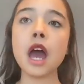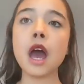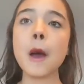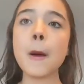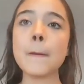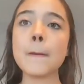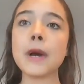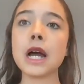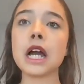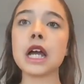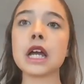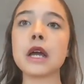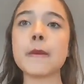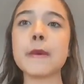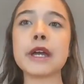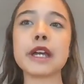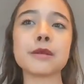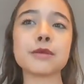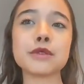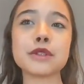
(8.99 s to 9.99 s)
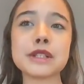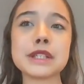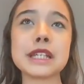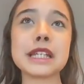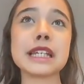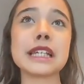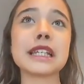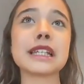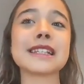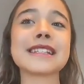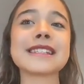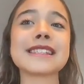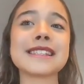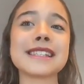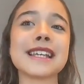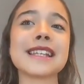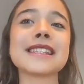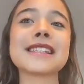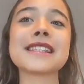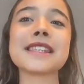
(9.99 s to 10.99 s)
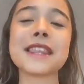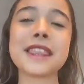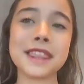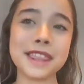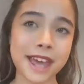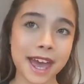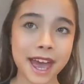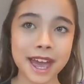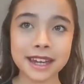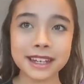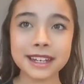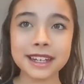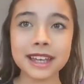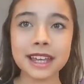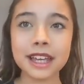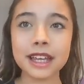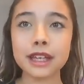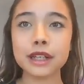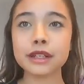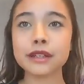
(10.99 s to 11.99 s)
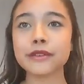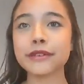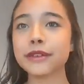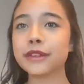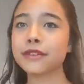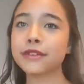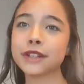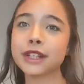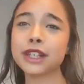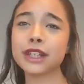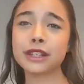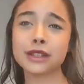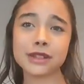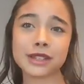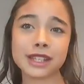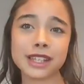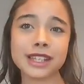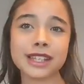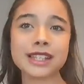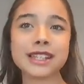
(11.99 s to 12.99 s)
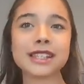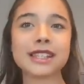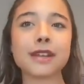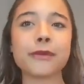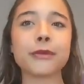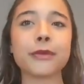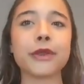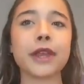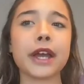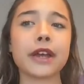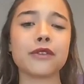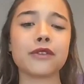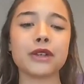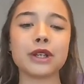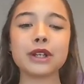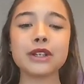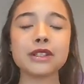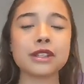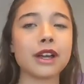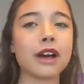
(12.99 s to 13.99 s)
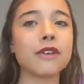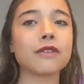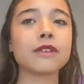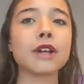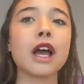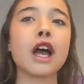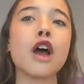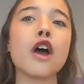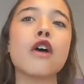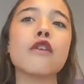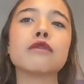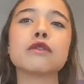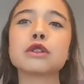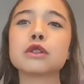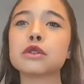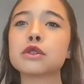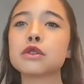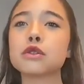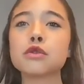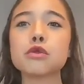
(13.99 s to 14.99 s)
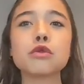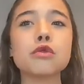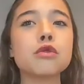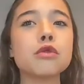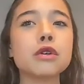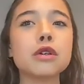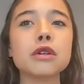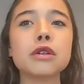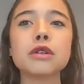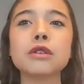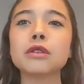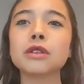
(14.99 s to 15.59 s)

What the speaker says: my makeup routine since then, and feel free to use this like for yourself, for school.